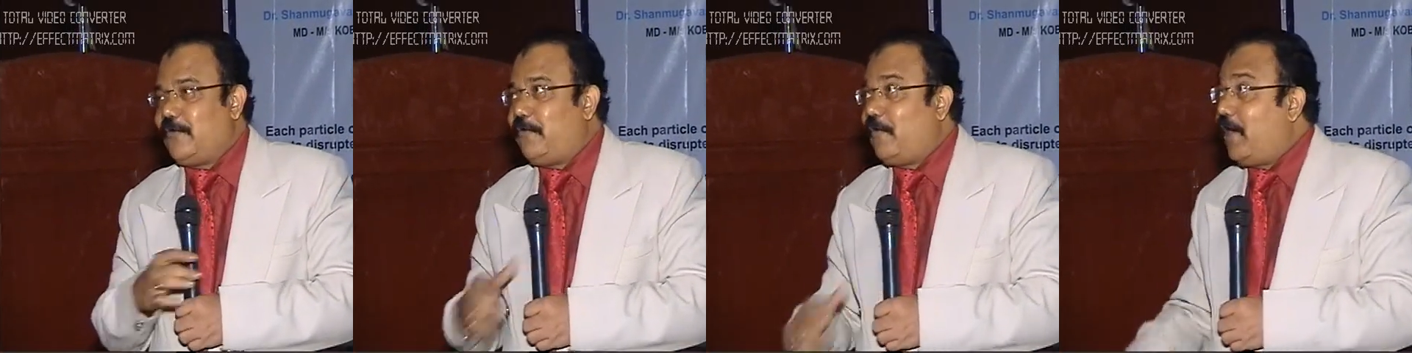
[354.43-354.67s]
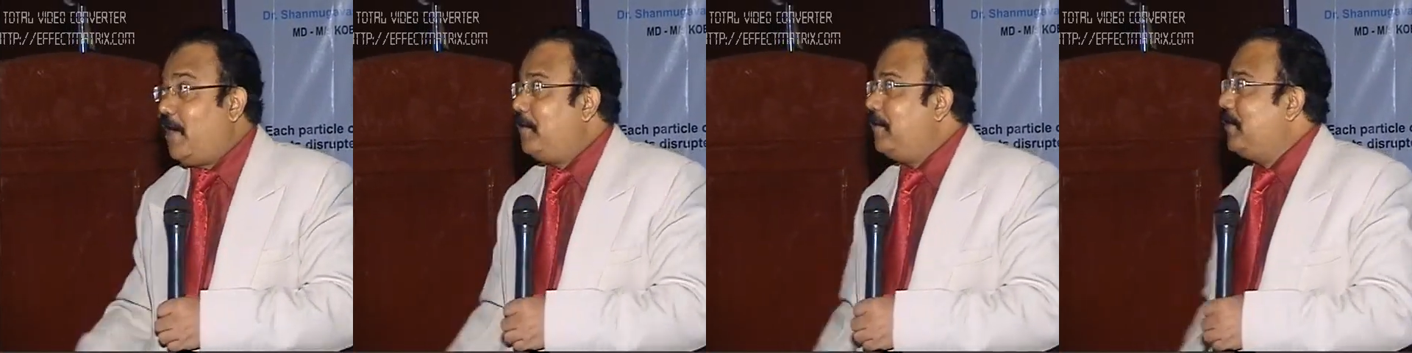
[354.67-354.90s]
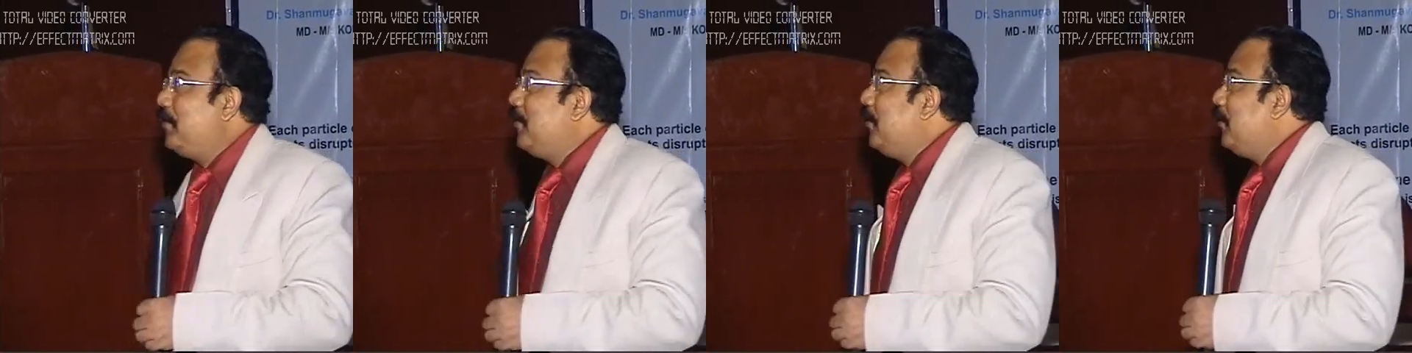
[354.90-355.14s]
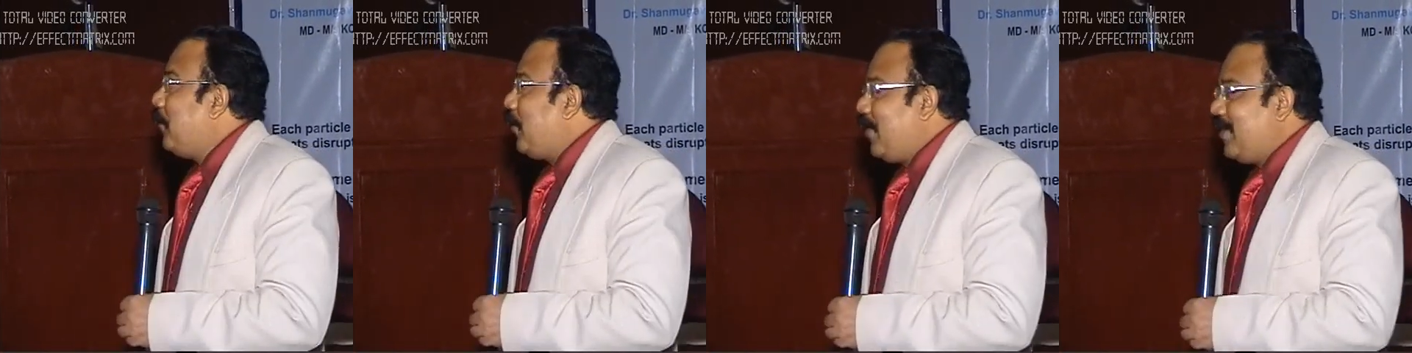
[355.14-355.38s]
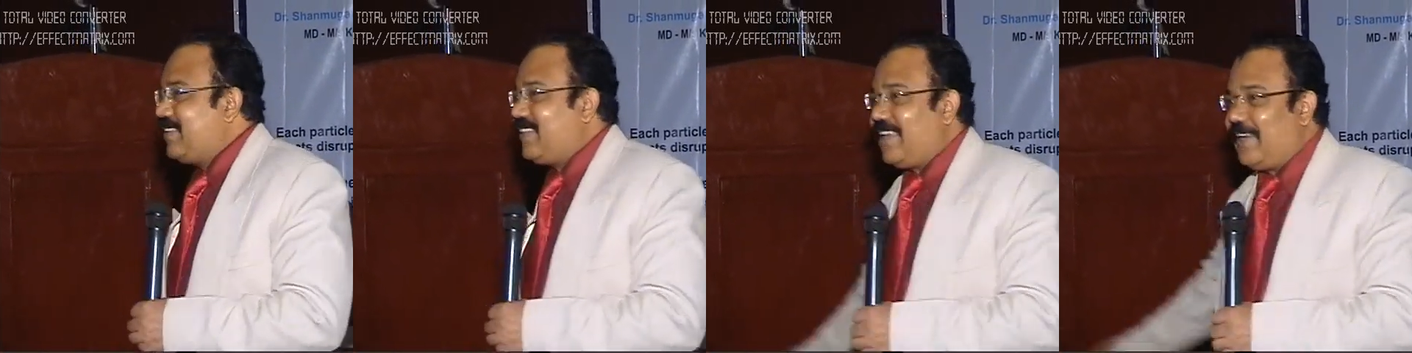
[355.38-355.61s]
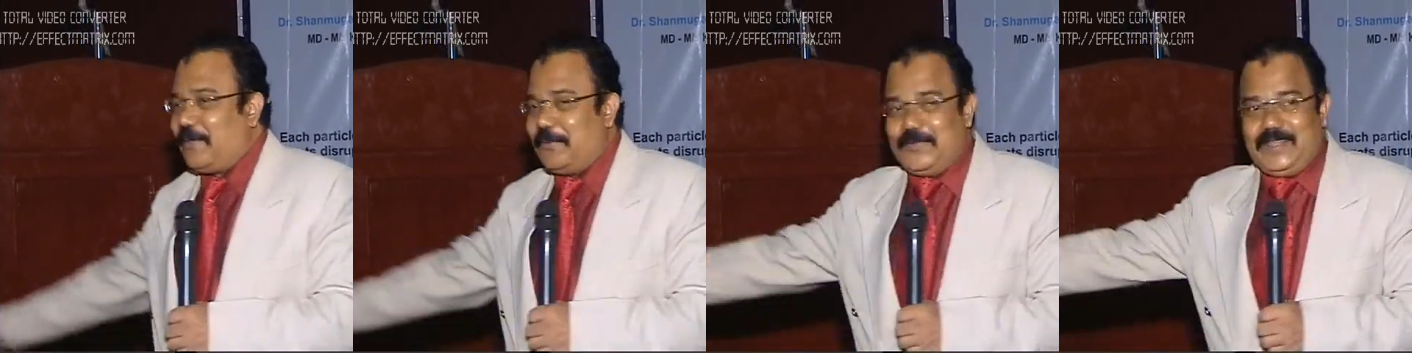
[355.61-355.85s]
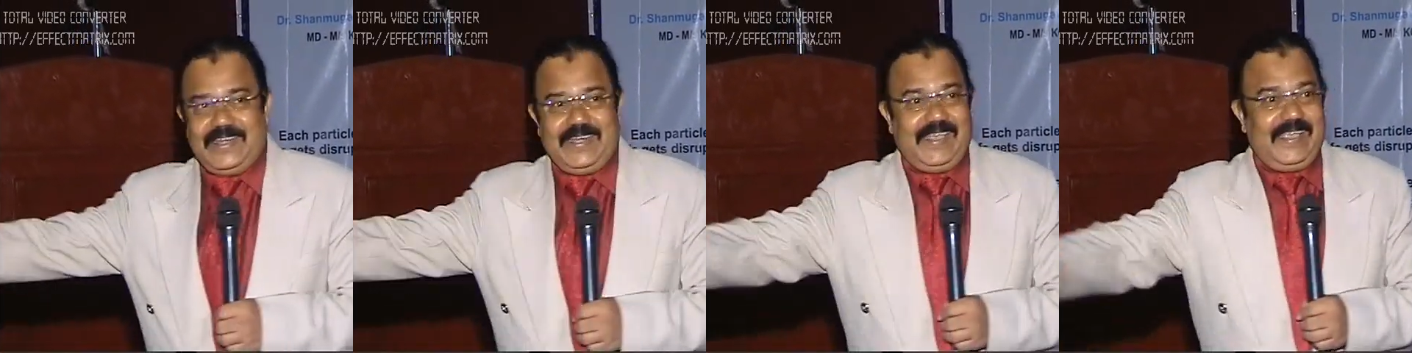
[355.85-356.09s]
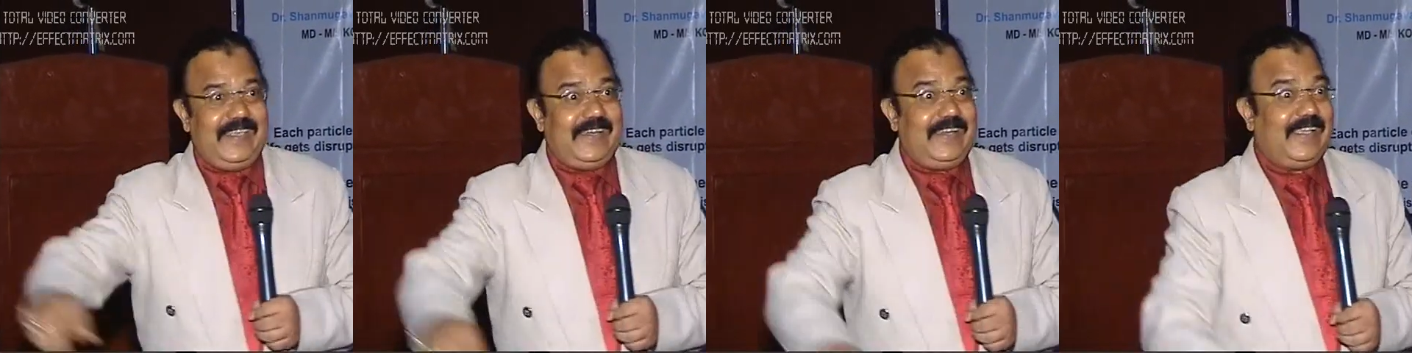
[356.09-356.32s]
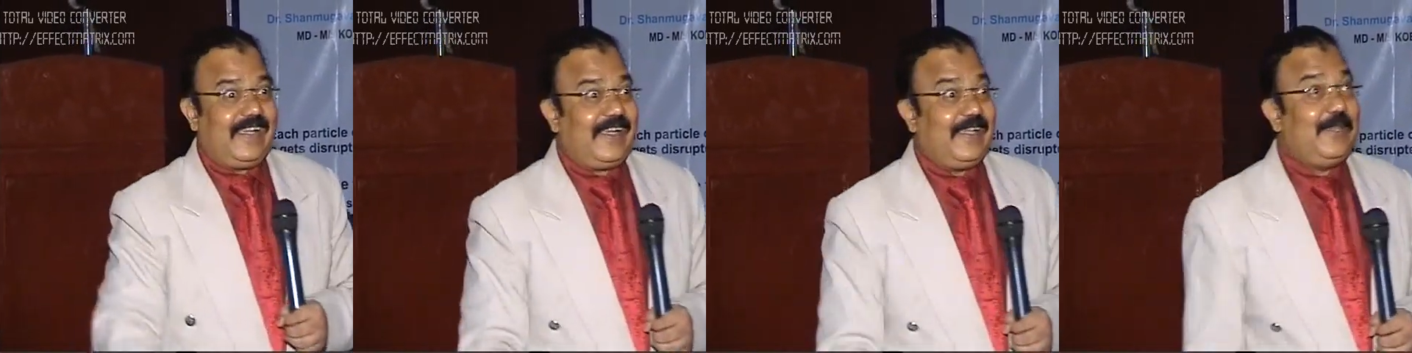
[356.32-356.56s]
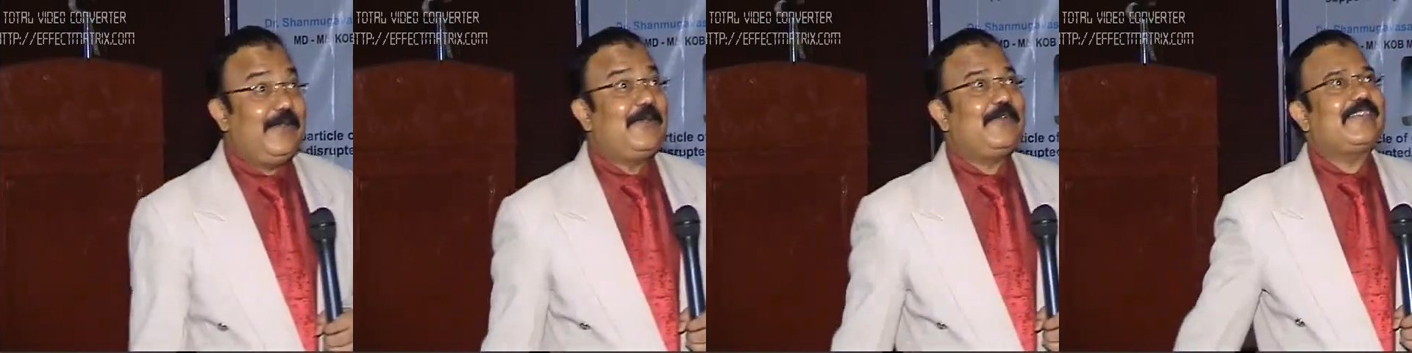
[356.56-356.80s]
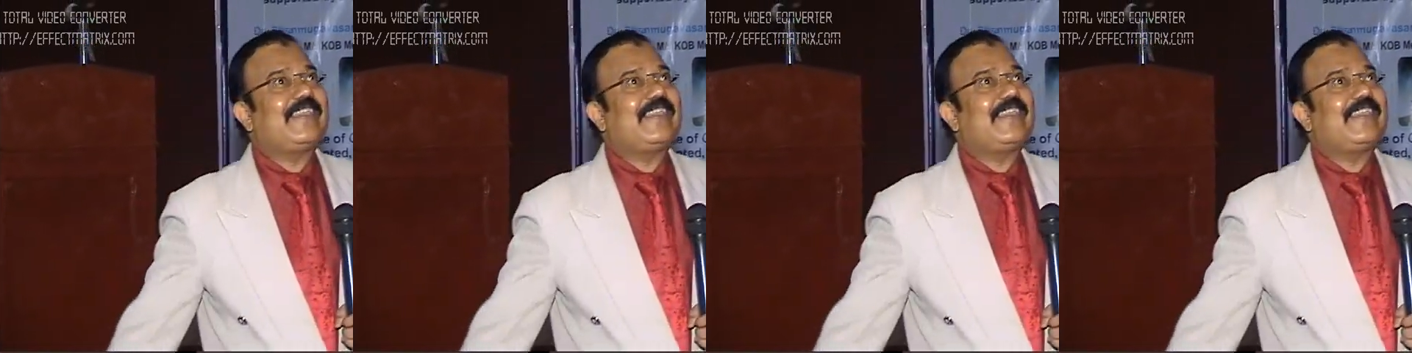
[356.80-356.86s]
there's a farmer who walks around that area.